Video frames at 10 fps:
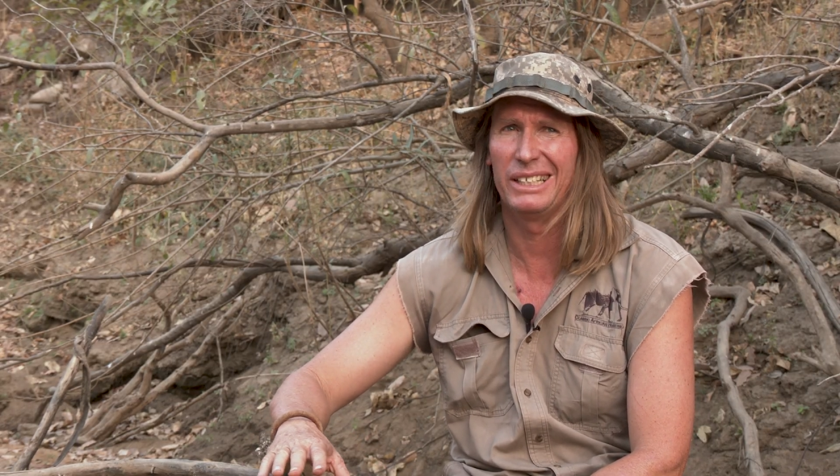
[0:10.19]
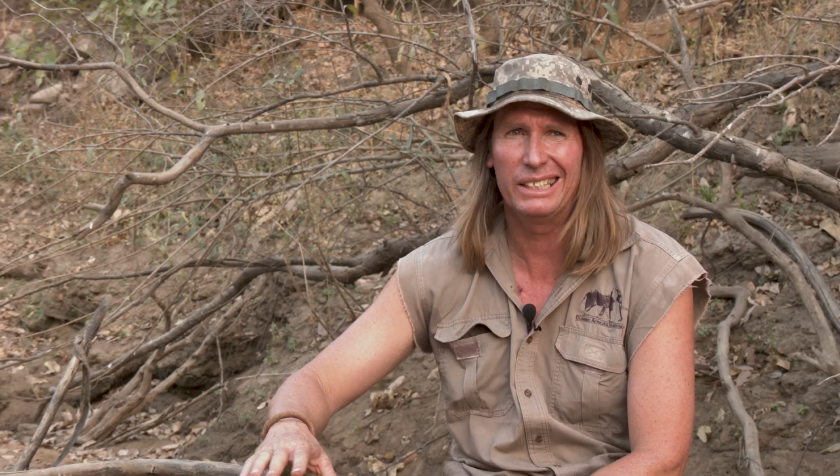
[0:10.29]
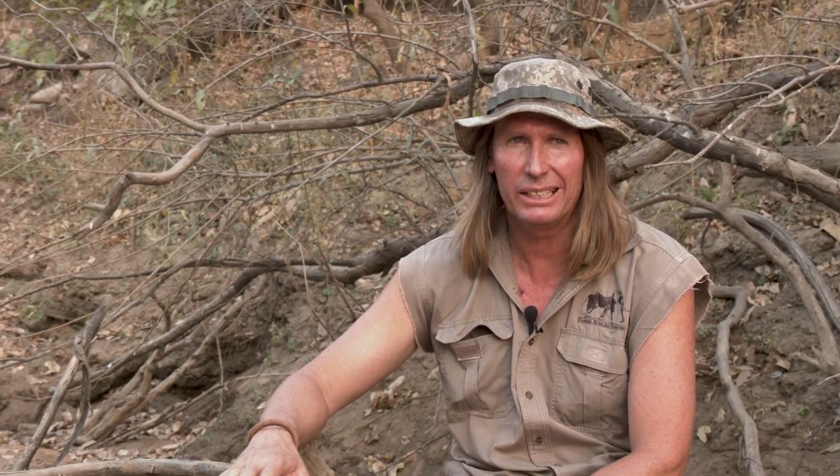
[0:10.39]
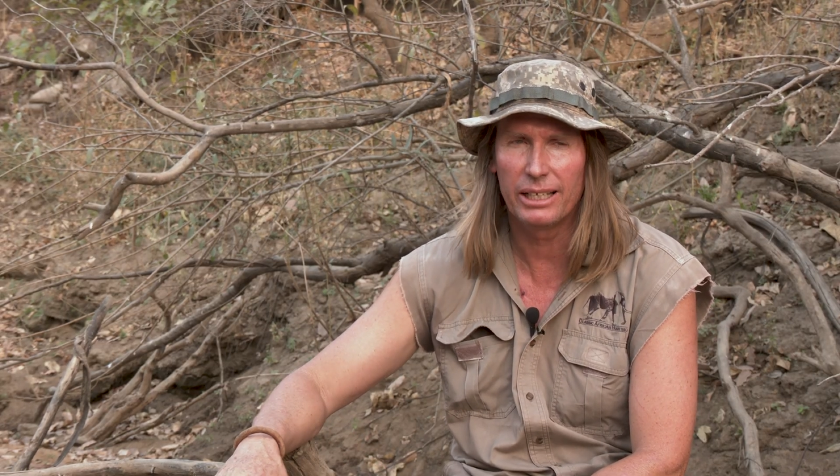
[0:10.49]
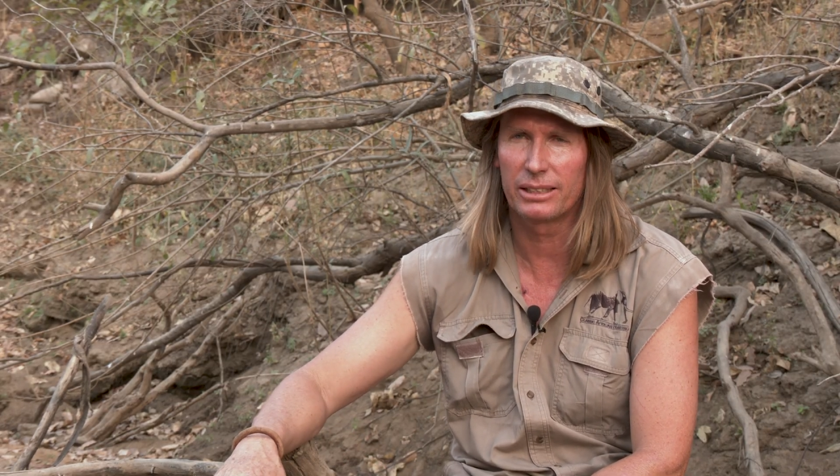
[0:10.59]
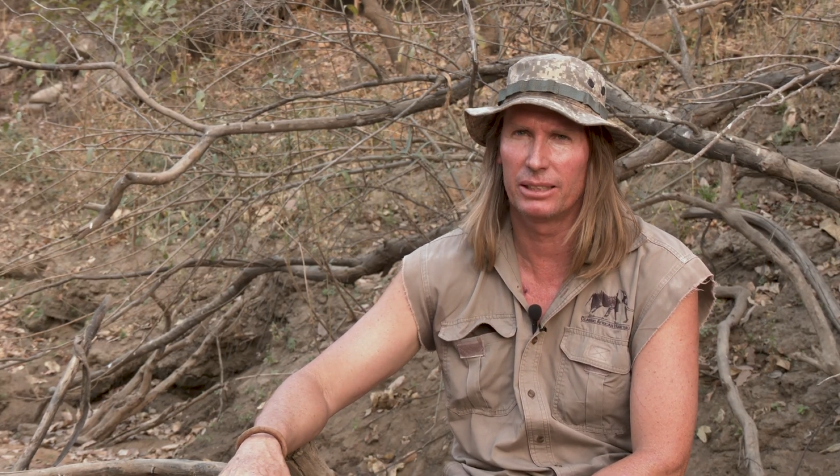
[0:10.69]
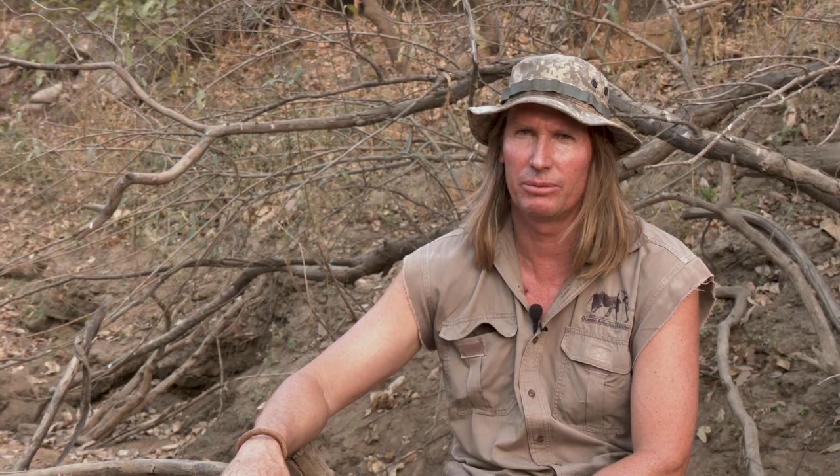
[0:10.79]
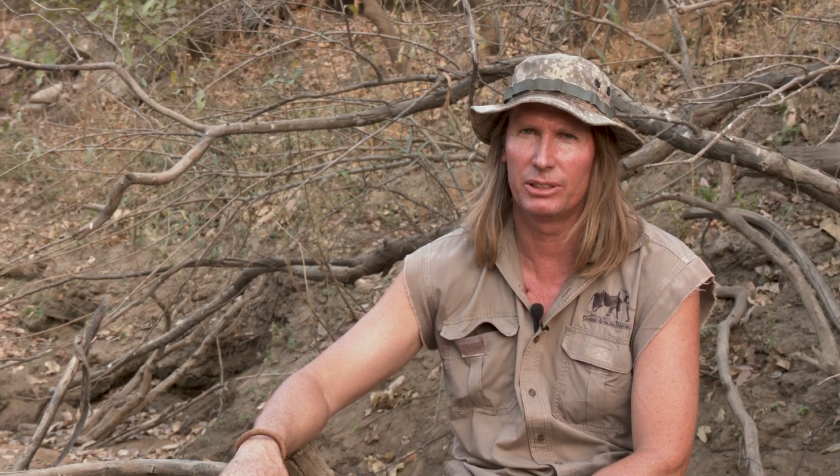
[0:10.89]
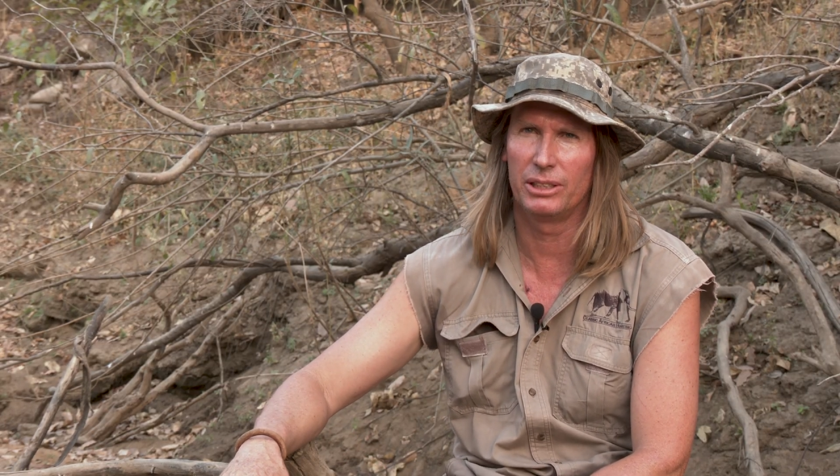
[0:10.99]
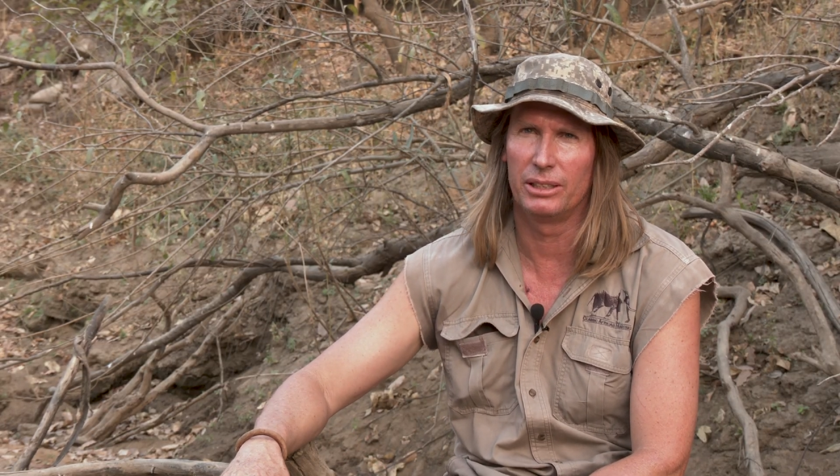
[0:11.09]
any
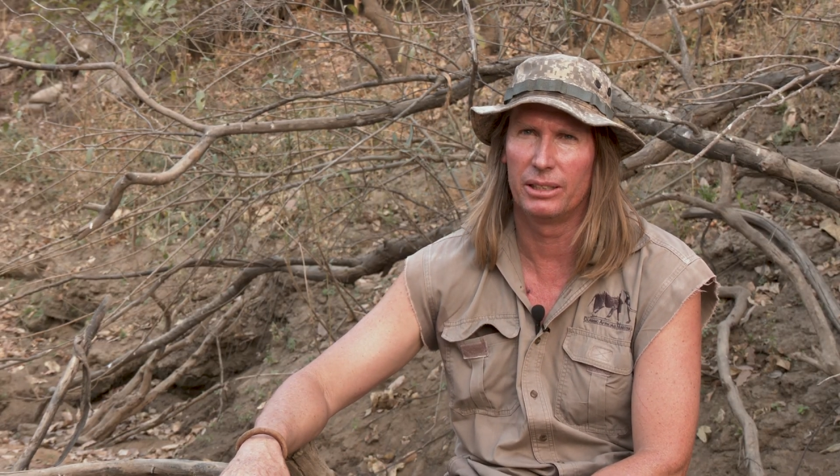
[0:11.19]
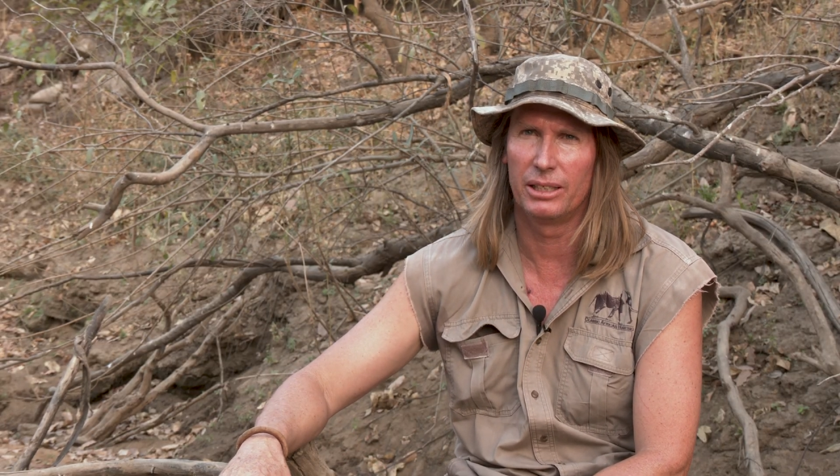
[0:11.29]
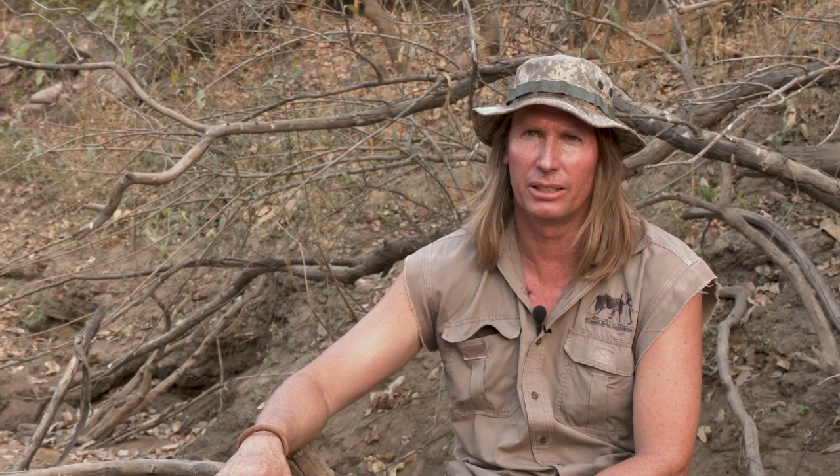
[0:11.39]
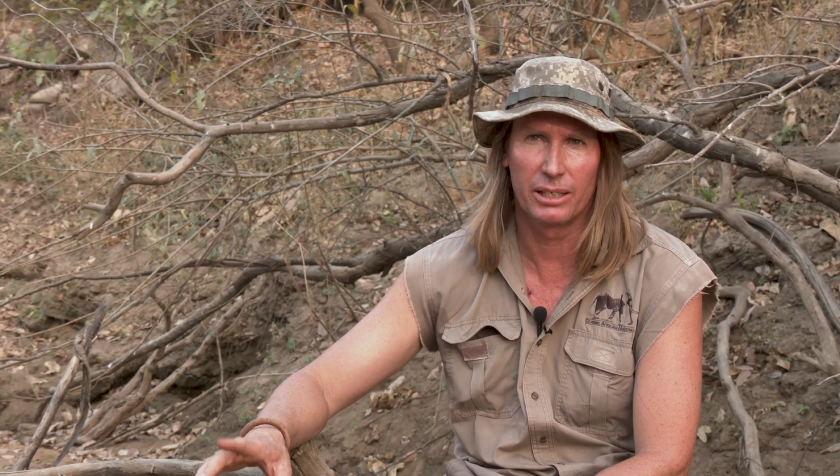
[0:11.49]
activity in the